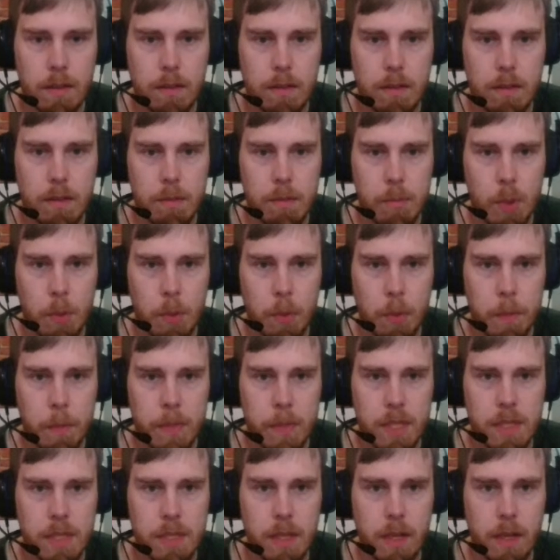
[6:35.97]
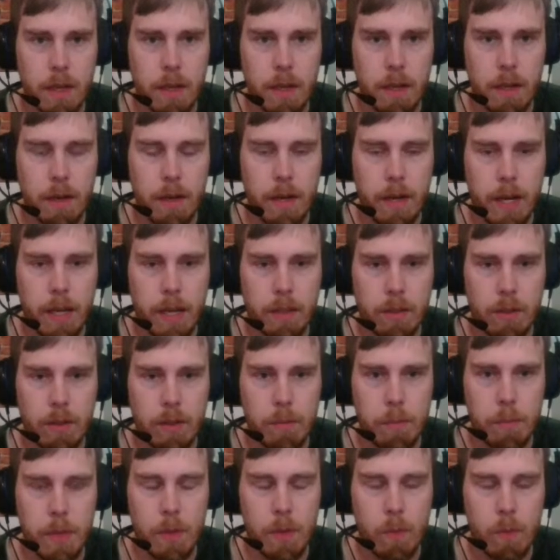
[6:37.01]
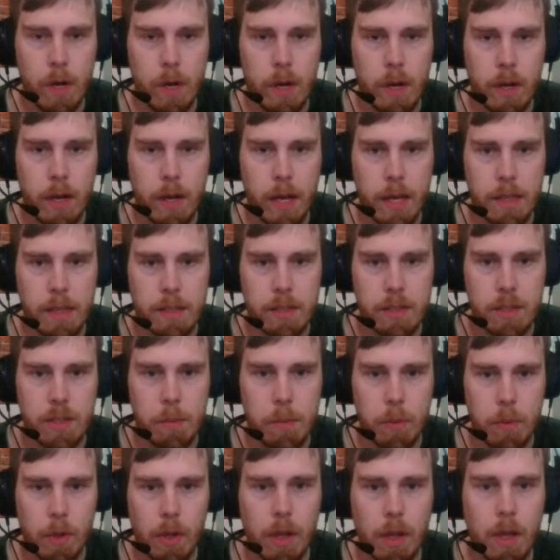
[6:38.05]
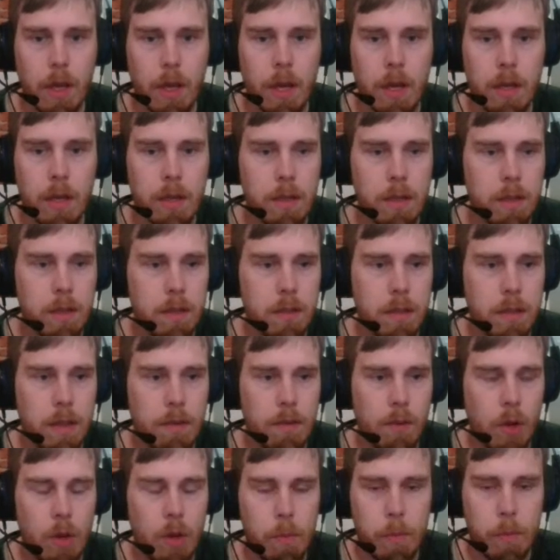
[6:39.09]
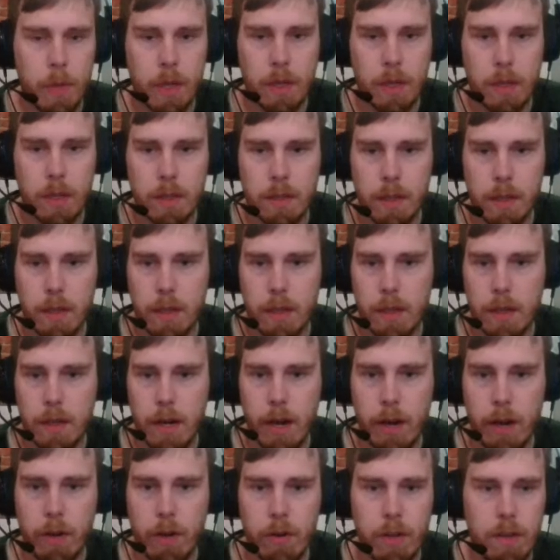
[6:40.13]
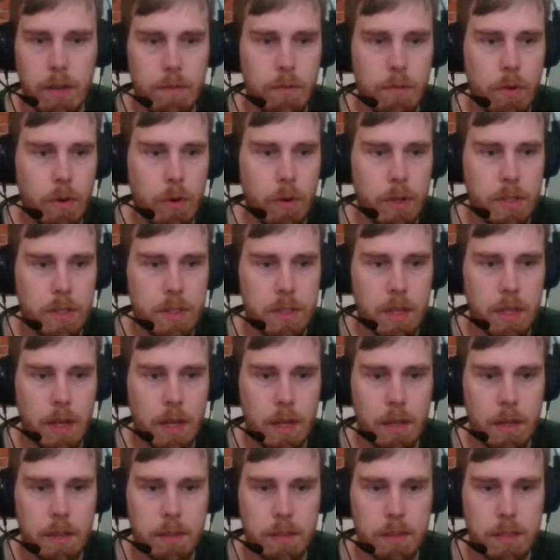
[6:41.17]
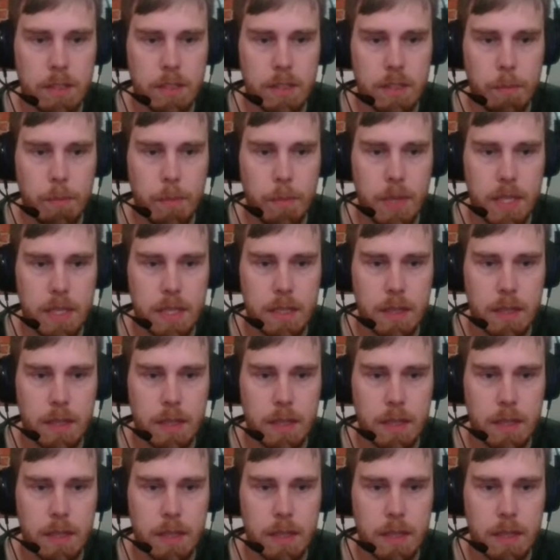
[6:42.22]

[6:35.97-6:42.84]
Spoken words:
problem is the knight on b1 has trouble developing. The knight on e4 is just a beast.